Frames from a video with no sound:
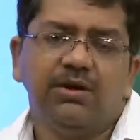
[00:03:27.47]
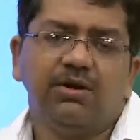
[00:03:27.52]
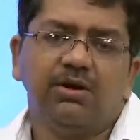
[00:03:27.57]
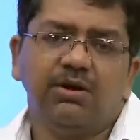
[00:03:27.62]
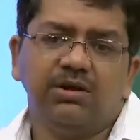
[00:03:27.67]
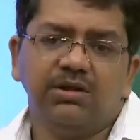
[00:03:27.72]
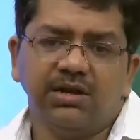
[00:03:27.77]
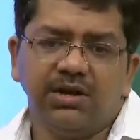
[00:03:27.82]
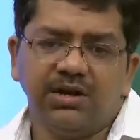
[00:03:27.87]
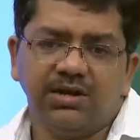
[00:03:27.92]

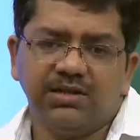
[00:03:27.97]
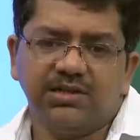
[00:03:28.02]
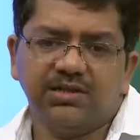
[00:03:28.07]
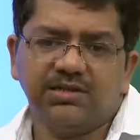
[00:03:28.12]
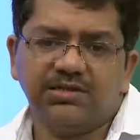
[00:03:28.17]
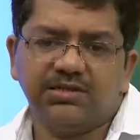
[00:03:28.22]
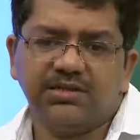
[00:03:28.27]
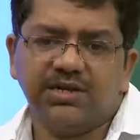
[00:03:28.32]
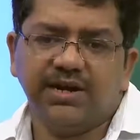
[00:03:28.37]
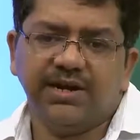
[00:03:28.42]
On the other
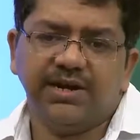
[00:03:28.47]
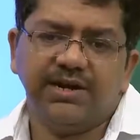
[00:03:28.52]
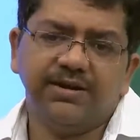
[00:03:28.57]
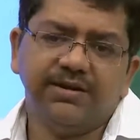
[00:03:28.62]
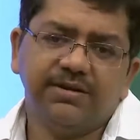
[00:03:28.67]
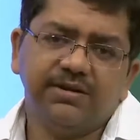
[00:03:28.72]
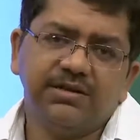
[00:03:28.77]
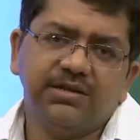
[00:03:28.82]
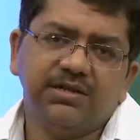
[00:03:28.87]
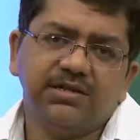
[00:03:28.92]
side,
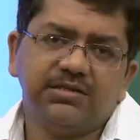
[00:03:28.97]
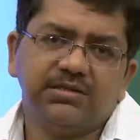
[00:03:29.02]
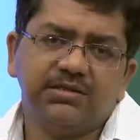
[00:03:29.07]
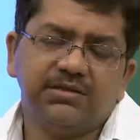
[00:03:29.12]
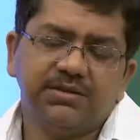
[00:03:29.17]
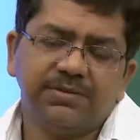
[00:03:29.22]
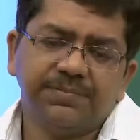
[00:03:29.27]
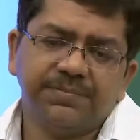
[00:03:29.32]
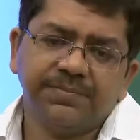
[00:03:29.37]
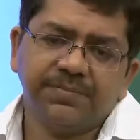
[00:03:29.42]

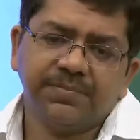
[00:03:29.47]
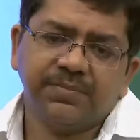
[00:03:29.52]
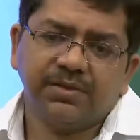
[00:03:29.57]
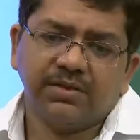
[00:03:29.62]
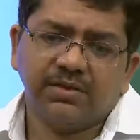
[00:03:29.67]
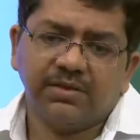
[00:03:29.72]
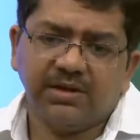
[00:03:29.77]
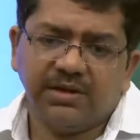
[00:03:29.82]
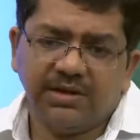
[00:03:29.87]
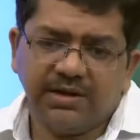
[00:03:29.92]

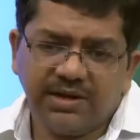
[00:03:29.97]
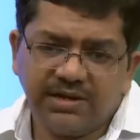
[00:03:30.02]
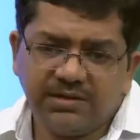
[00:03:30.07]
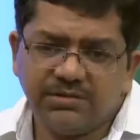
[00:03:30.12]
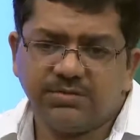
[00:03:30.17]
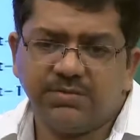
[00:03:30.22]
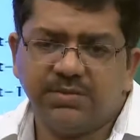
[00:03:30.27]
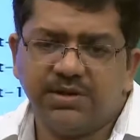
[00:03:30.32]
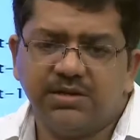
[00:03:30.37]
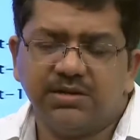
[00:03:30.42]
the
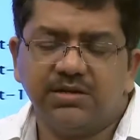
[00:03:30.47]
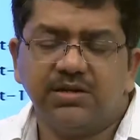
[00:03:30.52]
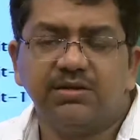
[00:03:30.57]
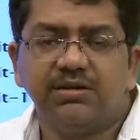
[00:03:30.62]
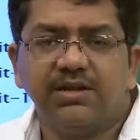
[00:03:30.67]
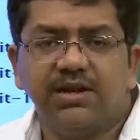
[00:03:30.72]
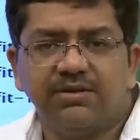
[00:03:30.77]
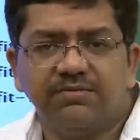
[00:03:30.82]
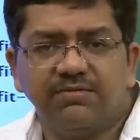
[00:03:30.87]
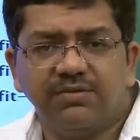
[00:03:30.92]
next method
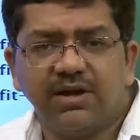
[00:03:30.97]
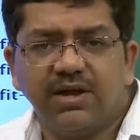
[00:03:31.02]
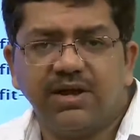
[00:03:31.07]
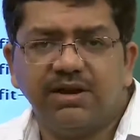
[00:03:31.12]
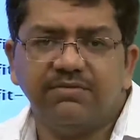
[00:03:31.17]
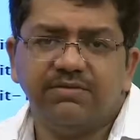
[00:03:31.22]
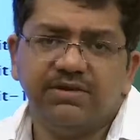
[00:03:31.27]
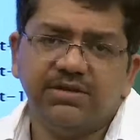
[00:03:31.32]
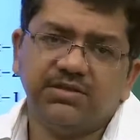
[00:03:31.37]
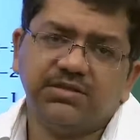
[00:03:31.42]
that I
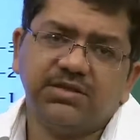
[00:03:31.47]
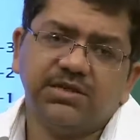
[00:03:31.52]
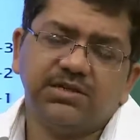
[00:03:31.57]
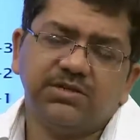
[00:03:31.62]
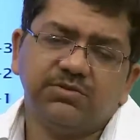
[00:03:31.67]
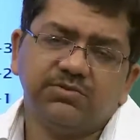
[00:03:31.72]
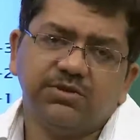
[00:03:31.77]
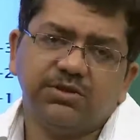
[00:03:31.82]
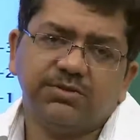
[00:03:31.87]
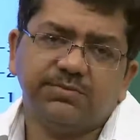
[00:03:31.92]
have
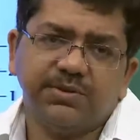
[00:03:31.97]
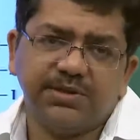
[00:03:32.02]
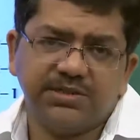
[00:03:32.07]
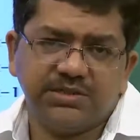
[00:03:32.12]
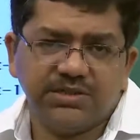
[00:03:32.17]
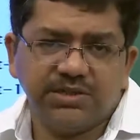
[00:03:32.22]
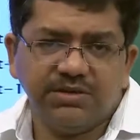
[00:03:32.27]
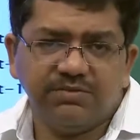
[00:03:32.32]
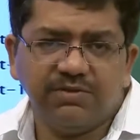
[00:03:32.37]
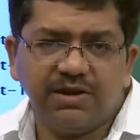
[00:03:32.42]
discussed was
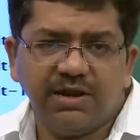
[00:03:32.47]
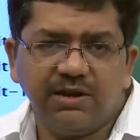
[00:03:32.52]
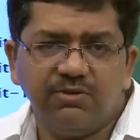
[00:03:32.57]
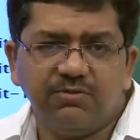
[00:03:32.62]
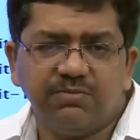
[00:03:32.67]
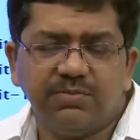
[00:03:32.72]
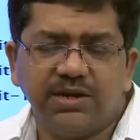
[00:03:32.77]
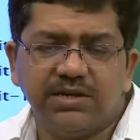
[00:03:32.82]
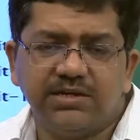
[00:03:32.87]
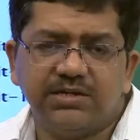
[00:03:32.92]
perceived value
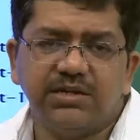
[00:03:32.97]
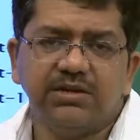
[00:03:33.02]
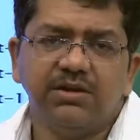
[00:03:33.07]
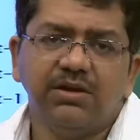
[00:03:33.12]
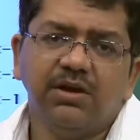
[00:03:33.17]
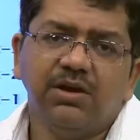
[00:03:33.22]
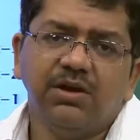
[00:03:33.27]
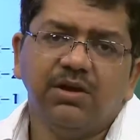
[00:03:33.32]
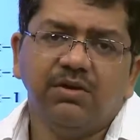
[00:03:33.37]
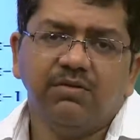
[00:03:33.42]
pricing,
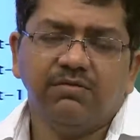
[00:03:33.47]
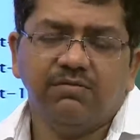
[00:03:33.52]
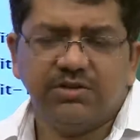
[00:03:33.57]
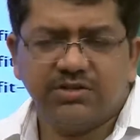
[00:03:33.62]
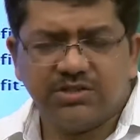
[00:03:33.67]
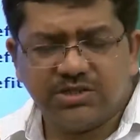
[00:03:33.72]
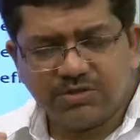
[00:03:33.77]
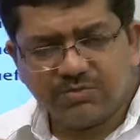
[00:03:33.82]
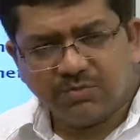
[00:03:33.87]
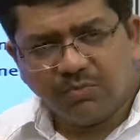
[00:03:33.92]

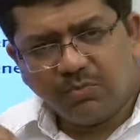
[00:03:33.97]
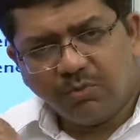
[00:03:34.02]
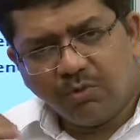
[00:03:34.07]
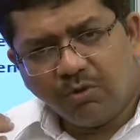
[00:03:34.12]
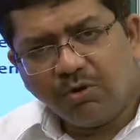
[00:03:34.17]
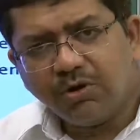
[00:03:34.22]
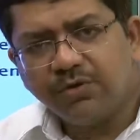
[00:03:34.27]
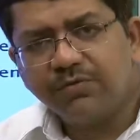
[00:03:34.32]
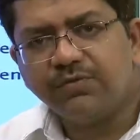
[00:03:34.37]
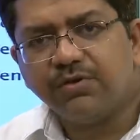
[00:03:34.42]
which is
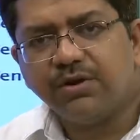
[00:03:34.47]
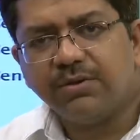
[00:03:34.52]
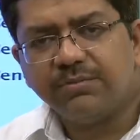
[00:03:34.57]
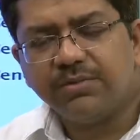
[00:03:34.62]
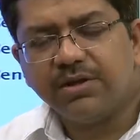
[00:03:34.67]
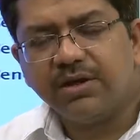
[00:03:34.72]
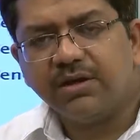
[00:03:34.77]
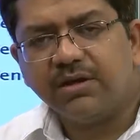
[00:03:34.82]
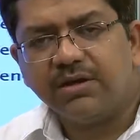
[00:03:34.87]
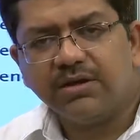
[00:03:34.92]
more from
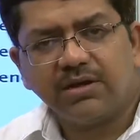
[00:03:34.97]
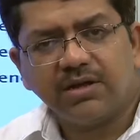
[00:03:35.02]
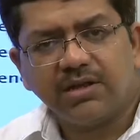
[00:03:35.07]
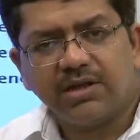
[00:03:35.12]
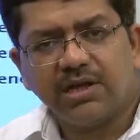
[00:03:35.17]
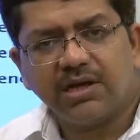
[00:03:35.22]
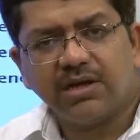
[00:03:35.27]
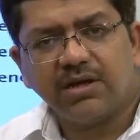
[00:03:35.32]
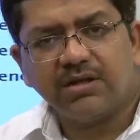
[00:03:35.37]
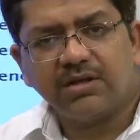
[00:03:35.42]

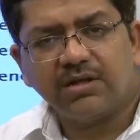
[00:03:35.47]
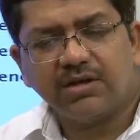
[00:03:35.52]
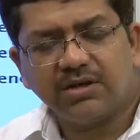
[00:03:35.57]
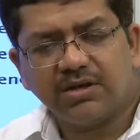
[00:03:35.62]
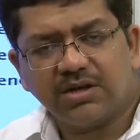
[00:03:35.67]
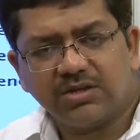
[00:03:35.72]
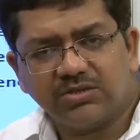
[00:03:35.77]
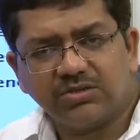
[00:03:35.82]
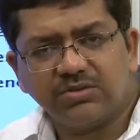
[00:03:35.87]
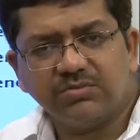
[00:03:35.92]
the
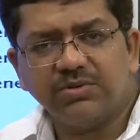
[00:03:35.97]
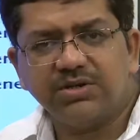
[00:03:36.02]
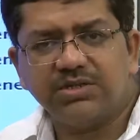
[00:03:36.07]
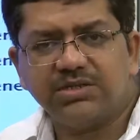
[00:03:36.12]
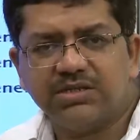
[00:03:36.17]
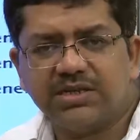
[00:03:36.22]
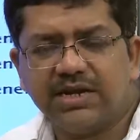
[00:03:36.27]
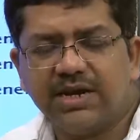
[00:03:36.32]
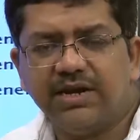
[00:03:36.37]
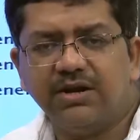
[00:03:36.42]
customer
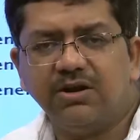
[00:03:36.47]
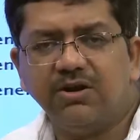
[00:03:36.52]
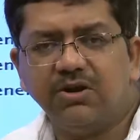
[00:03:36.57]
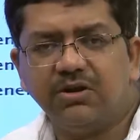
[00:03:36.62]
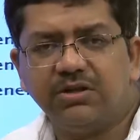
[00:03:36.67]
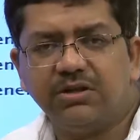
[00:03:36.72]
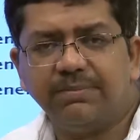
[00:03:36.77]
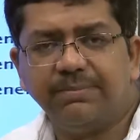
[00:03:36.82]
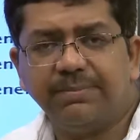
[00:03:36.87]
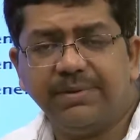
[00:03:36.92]
side,
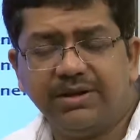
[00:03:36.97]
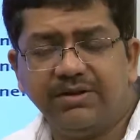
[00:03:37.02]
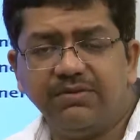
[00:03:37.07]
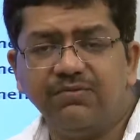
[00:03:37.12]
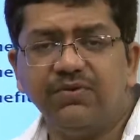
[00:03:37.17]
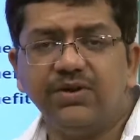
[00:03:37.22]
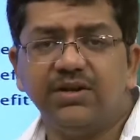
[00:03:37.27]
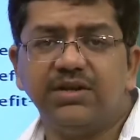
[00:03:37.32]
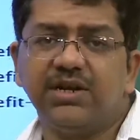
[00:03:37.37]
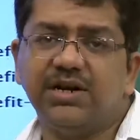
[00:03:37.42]
or the
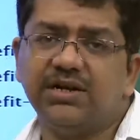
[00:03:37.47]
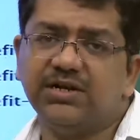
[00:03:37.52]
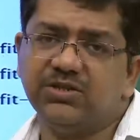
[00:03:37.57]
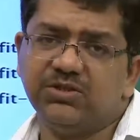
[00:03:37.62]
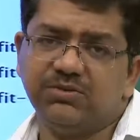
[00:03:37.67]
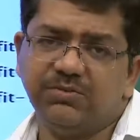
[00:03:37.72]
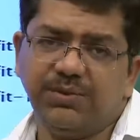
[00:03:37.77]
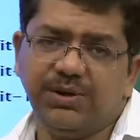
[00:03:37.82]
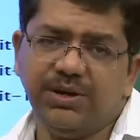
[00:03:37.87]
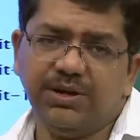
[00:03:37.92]
benefit that
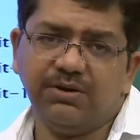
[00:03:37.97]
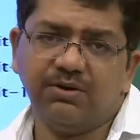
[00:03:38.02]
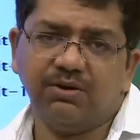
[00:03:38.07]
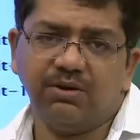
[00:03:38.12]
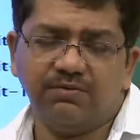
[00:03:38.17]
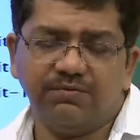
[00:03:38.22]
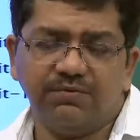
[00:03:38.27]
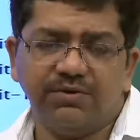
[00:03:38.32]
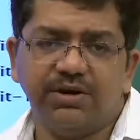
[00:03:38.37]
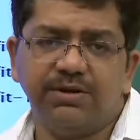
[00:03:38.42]
is being
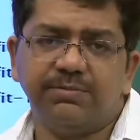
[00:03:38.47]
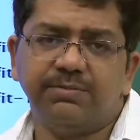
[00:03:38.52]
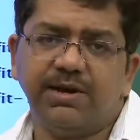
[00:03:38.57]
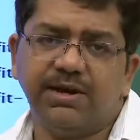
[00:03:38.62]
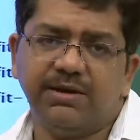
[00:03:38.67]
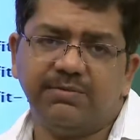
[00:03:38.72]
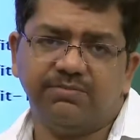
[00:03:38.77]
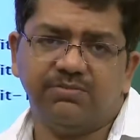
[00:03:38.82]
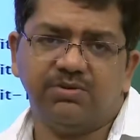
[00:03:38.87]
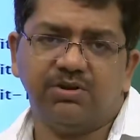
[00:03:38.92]
offered by
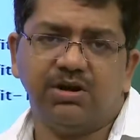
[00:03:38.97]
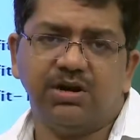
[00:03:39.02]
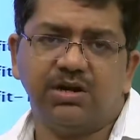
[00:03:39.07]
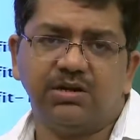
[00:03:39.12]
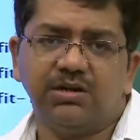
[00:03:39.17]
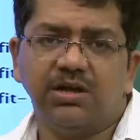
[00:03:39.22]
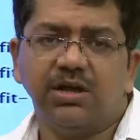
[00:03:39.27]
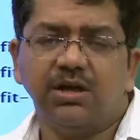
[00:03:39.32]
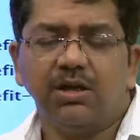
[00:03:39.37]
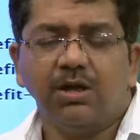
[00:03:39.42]
a
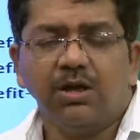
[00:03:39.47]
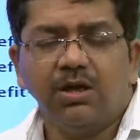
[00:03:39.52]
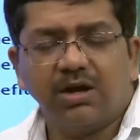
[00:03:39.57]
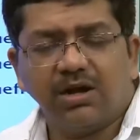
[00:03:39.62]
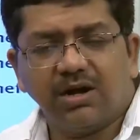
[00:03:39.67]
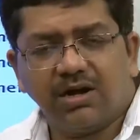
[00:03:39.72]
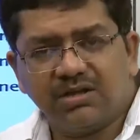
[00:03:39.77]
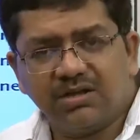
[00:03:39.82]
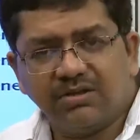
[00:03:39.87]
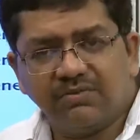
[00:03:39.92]
product,
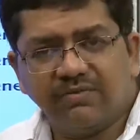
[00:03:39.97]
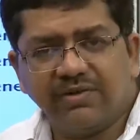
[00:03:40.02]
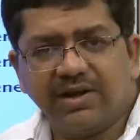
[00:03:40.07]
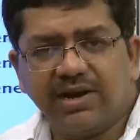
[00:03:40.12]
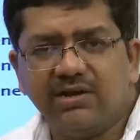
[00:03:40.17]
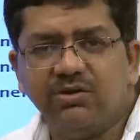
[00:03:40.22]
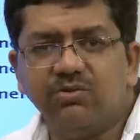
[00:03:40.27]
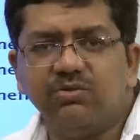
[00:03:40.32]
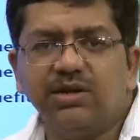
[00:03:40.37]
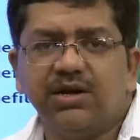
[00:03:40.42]
or the
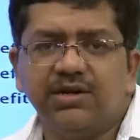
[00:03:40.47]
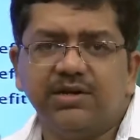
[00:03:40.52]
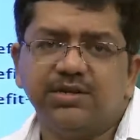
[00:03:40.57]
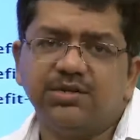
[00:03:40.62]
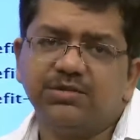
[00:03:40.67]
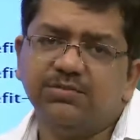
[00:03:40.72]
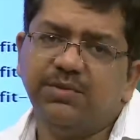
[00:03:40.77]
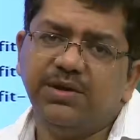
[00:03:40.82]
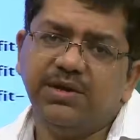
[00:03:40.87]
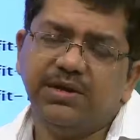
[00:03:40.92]
value that
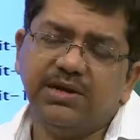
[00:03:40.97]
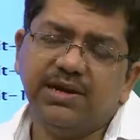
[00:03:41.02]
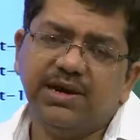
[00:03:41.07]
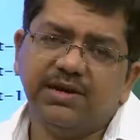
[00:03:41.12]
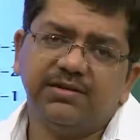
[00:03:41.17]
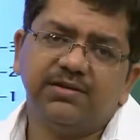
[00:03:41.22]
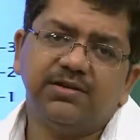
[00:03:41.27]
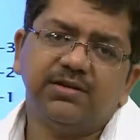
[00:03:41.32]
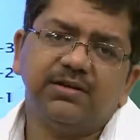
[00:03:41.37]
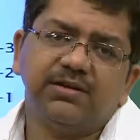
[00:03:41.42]
is being
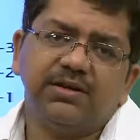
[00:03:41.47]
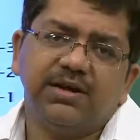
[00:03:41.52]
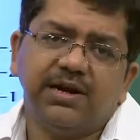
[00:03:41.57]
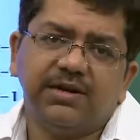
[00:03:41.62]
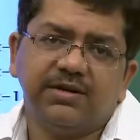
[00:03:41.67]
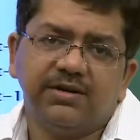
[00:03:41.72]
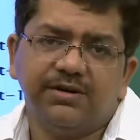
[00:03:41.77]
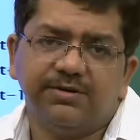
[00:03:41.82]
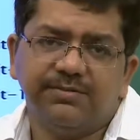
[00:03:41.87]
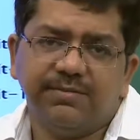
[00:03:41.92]

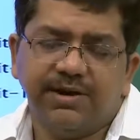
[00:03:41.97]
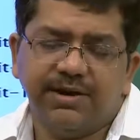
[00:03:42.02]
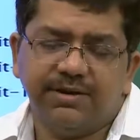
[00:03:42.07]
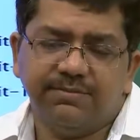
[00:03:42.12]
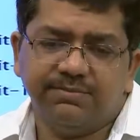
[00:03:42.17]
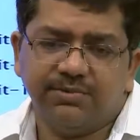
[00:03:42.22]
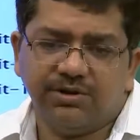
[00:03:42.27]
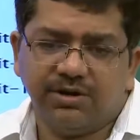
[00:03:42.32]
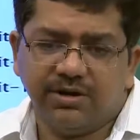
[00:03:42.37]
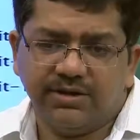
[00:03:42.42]
catered by a
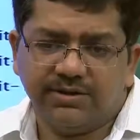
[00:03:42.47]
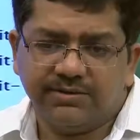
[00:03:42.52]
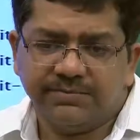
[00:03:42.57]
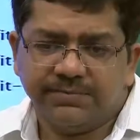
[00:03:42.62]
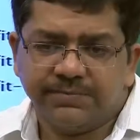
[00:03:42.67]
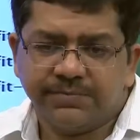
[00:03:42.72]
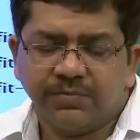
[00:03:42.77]
product.